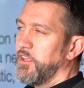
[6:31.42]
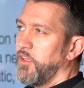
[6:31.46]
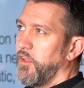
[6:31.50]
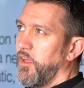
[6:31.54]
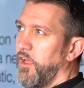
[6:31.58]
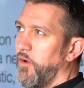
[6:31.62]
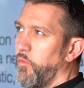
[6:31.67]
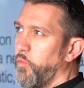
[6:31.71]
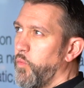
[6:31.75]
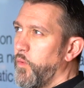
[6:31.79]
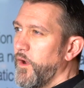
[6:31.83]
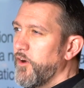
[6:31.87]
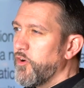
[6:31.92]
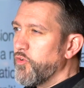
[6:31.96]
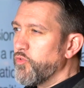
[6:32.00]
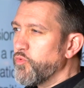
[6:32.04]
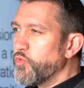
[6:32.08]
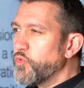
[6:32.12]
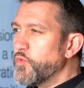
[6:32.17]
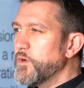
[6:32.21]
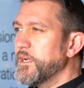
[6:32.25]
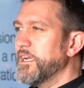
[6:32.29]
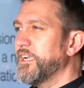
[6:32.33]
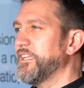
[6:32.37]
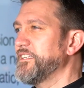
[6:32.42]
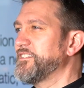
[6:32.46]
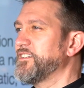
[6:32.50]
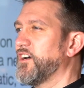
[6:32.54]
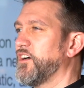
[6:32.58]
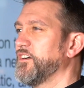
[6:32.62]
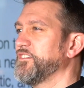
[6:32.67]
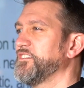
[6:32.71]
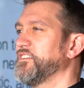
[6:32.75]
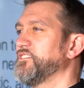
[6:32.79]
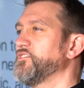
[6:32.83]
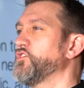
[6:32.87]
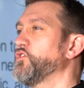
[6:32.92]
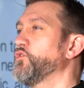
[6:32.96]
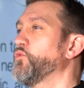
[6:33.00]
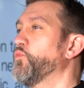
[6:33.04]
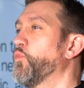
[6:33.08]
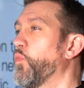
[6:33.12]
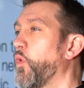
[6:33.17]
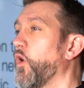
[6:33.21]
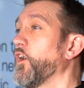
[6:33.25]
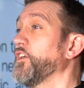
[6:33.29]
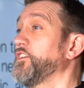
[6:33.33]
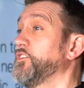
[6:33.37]
where it really ties into
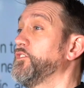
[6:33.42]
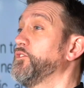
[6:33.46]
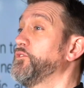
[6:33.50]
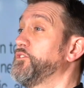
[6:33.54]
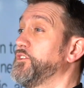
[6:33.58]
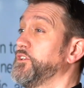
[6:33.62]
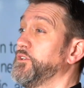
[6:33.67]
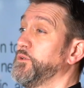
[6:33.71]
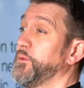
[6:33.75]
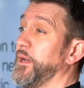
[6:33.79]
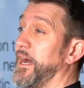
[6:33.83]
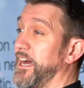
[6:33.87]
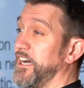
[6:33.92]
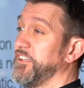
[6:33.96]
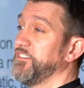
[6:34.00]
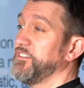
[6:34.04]
what you do as